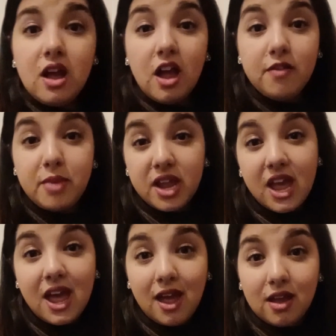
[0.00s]
have my
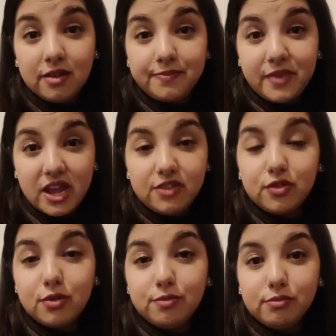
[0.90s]
cat,
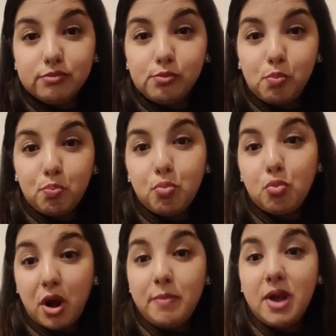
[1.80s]
Hazel,
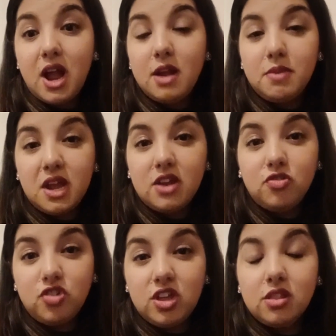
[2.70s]
right behind me, and
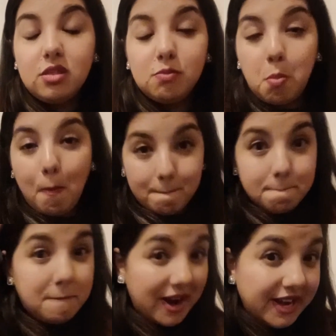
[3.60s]
she is
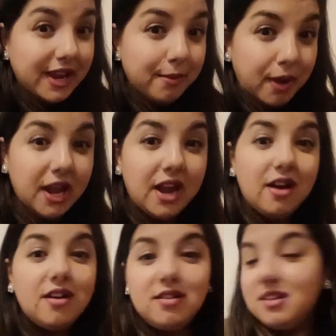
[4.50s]
biting my
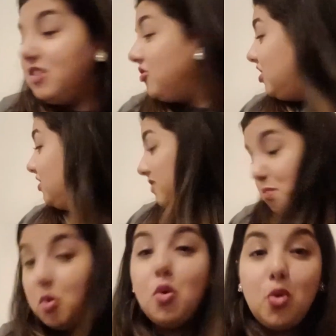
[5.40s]
hair. Like, she is
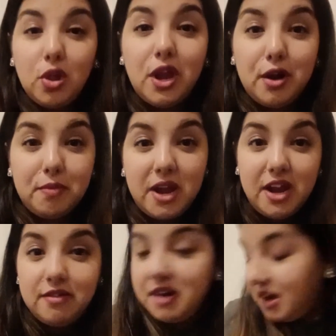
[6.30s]
pulling on my
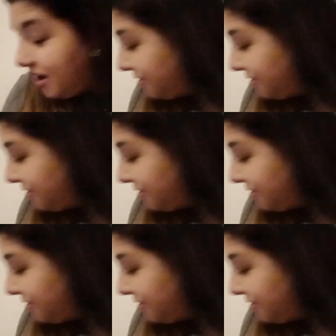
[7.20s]
hair right now.